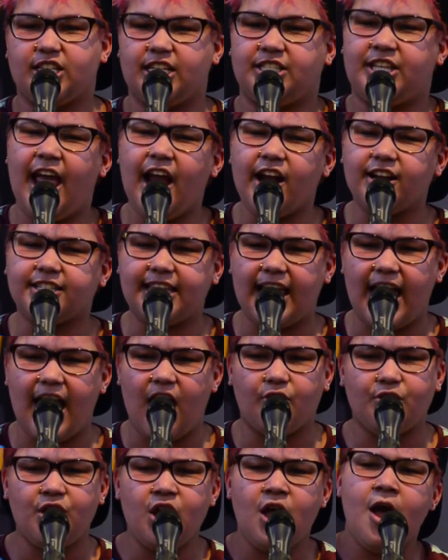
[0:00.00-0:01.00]
I tear
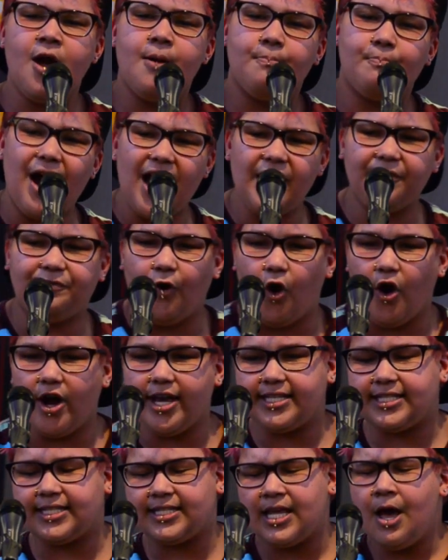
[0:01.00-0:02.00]
down my
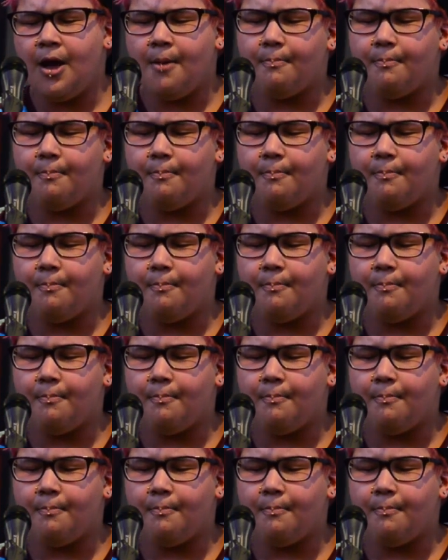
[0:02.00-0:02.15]
voice,